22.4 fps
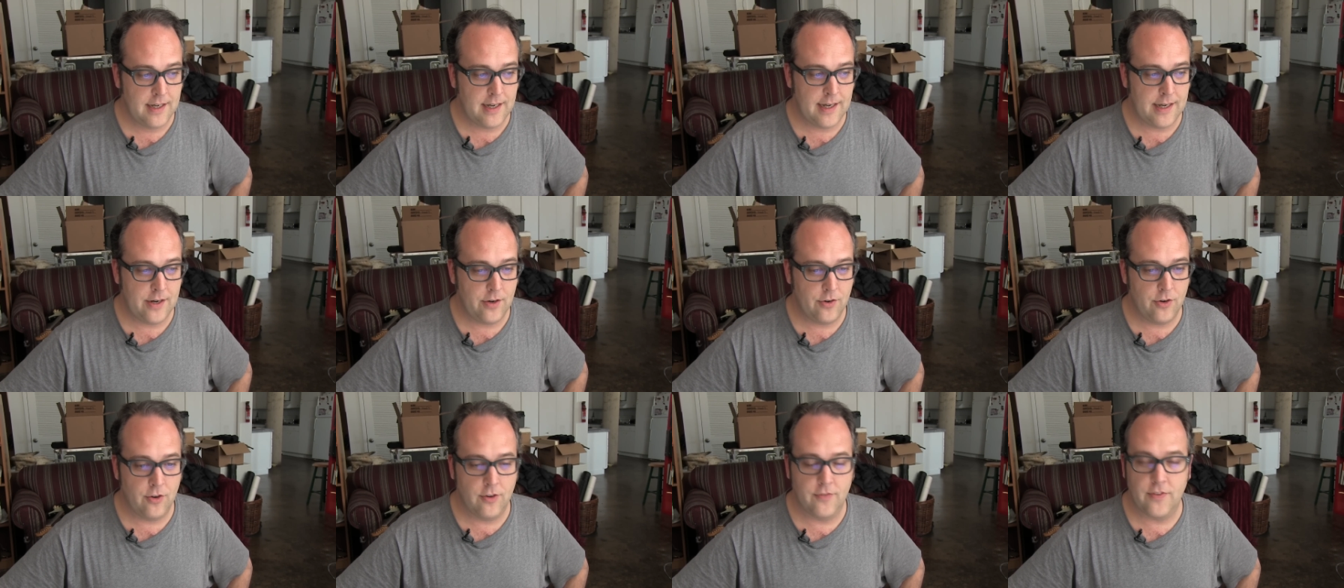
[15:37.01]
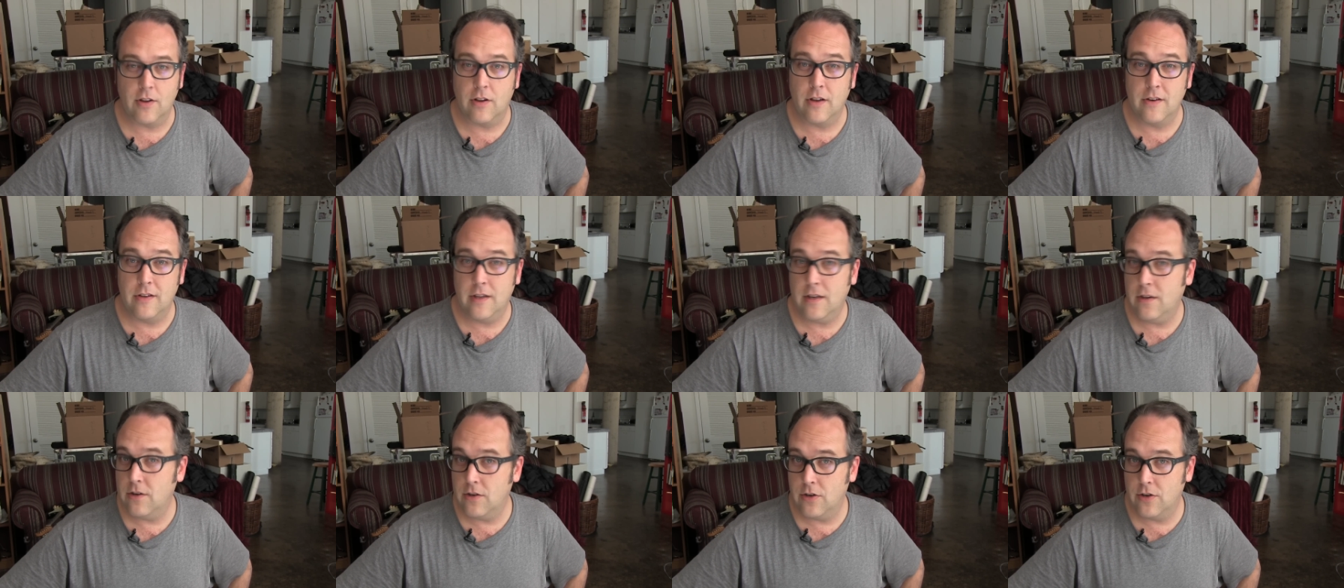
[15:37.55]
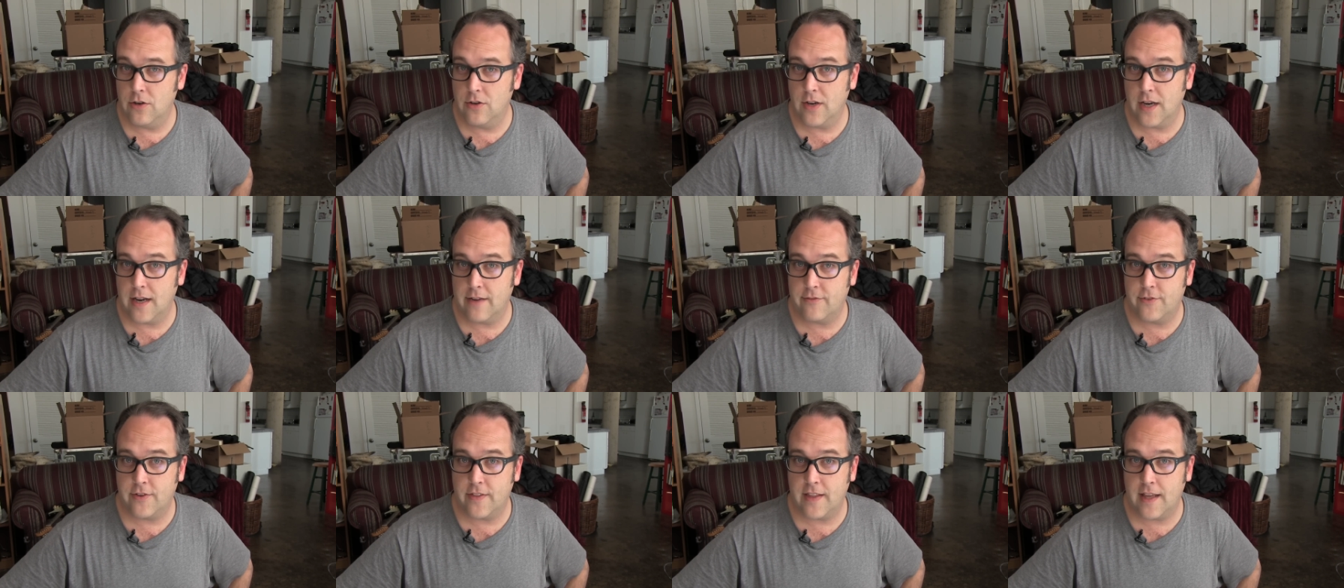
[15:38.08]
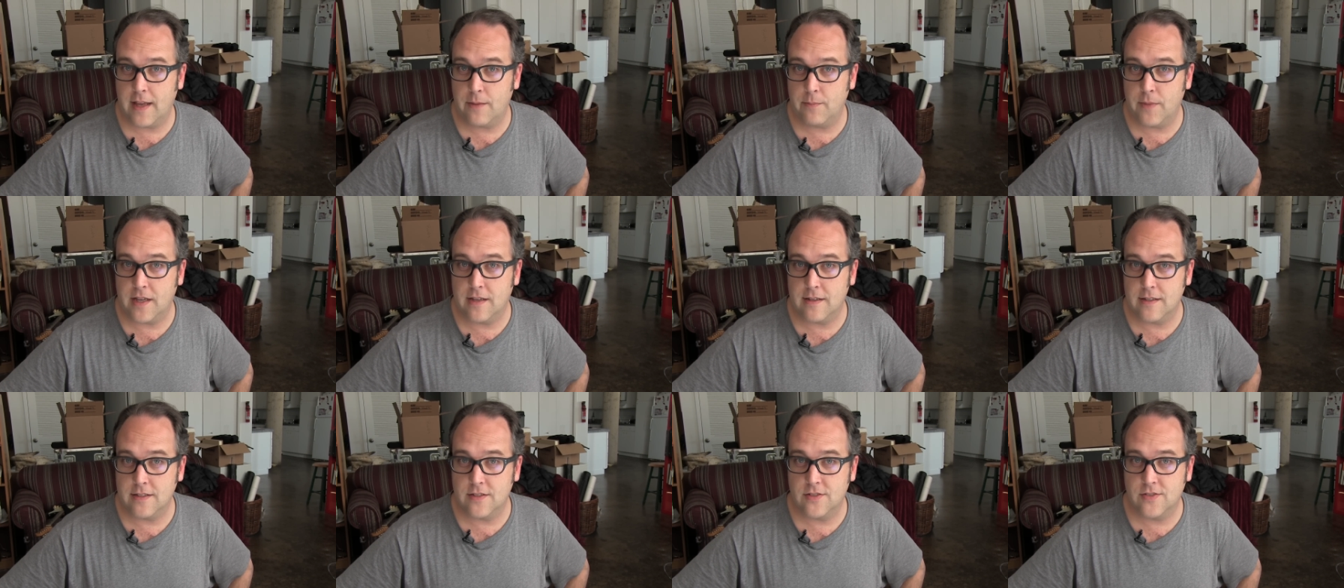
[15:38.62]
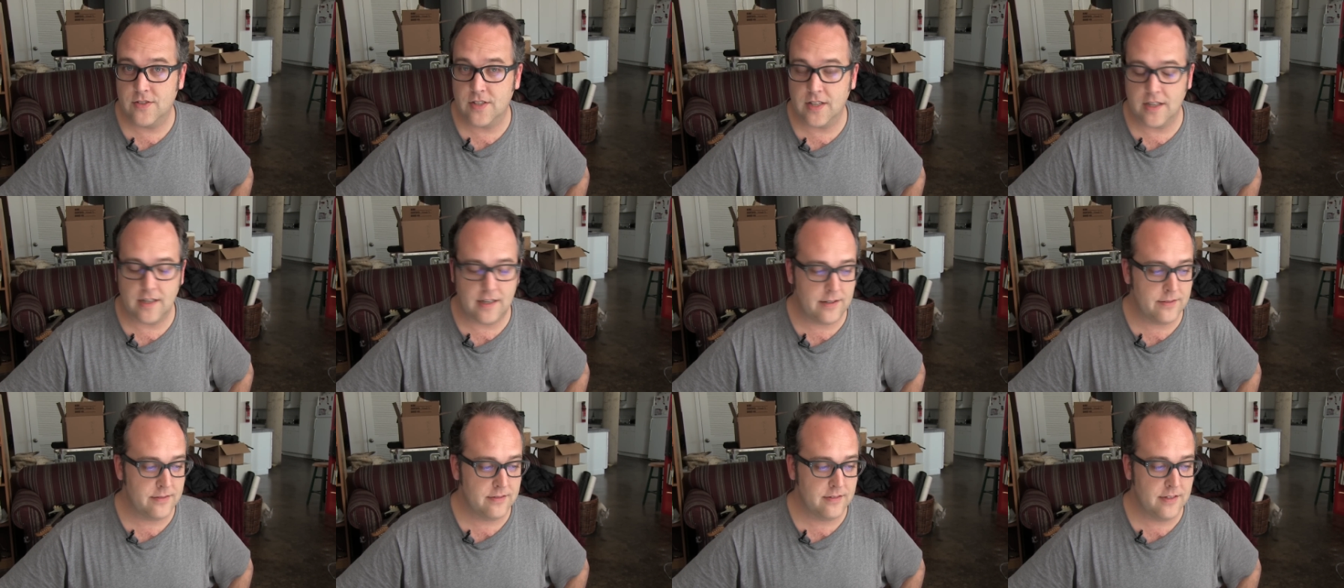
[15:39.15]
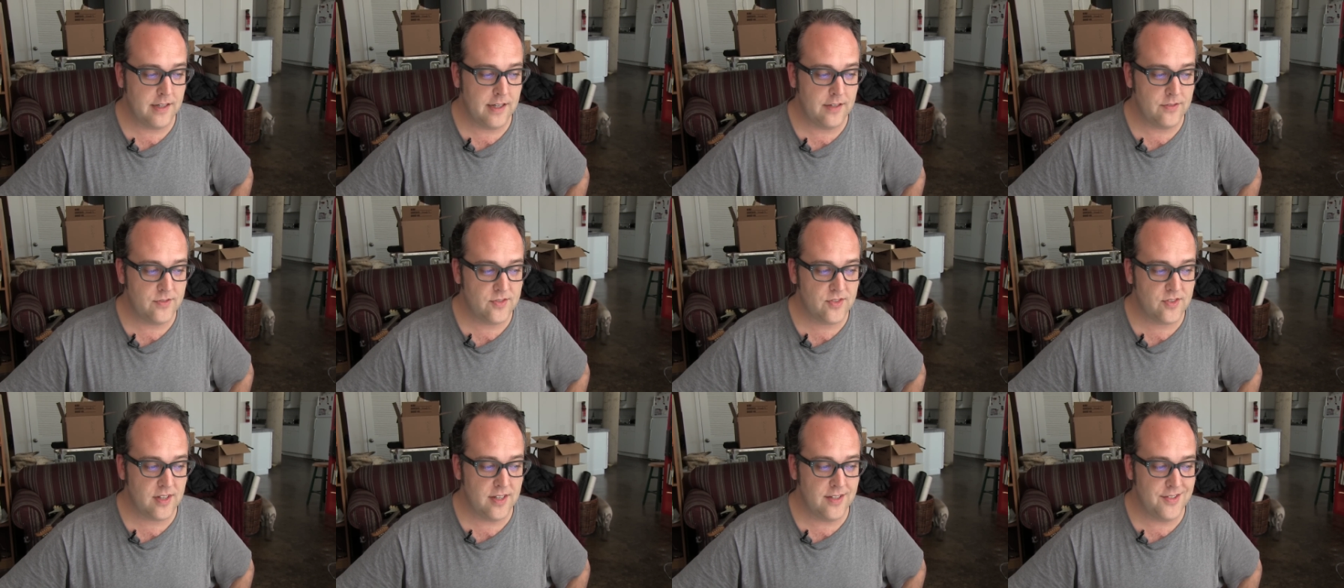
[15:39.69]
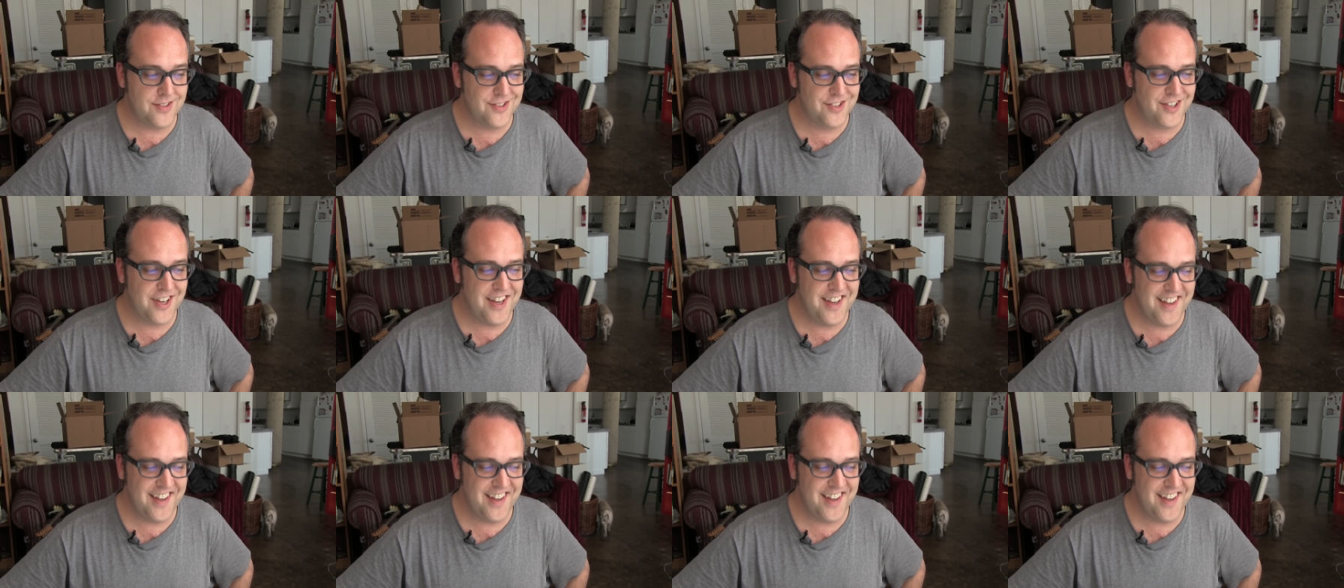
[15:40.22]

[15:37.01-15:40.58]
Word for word: I don't know if I'll continue to do it after that because uh, it's it's